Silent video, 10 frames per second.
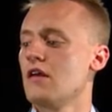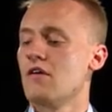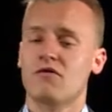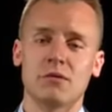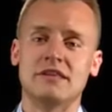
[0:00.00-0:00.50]

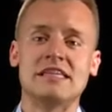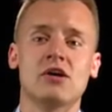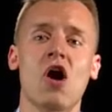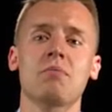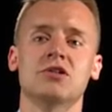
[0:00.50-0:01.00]
From a
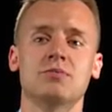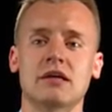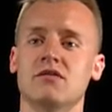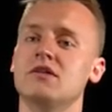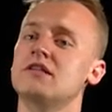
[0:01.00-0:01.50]
DR
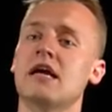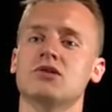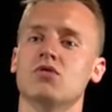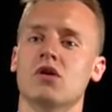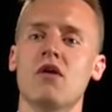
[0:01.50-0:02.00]
perspective,
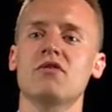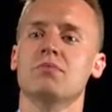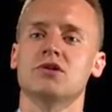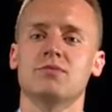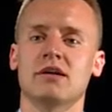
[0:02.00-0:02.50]
disaster recovery
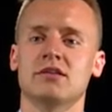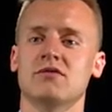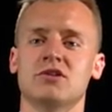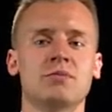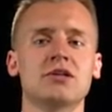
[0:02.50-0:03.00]

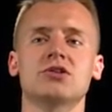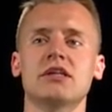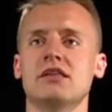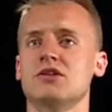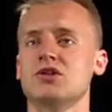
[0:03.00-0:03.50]
perspective, especially
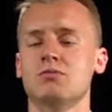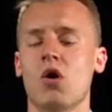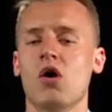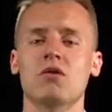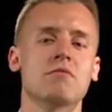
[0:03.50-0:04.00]
in the
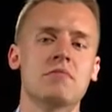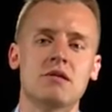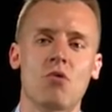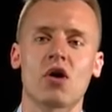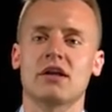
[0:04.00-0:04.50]
small
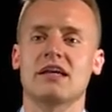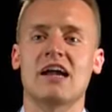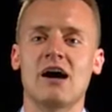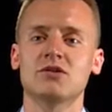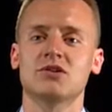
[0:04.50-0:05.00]
mid-market
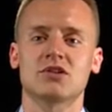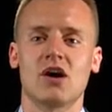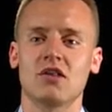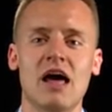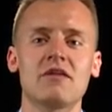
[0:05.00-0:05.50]
accounts,
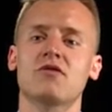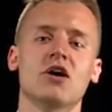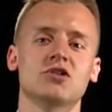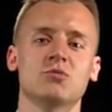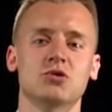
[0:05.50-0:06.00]
a lot of
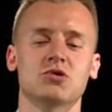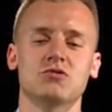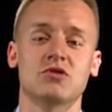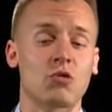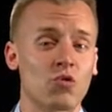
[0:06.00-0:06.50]
customers,
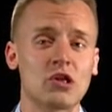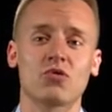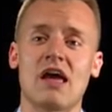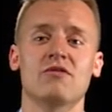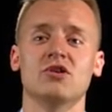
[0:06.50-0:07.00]
they really
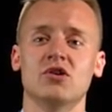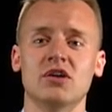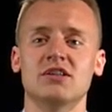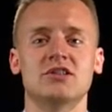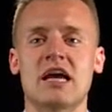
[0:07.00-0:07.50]
don't have a
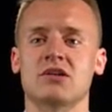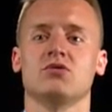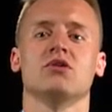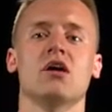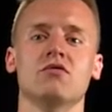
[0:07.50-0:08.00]
good disaster
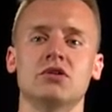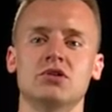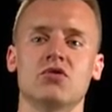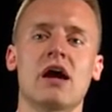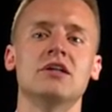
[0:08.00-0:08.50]
recovery
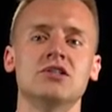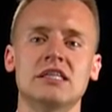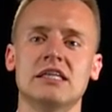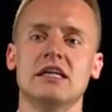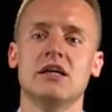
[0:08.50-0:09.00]

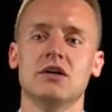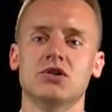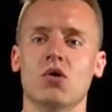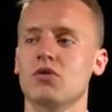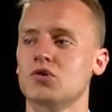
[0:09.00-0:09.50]
strategy.
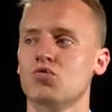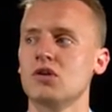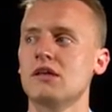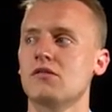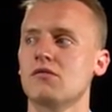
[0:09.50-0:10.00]
So there's really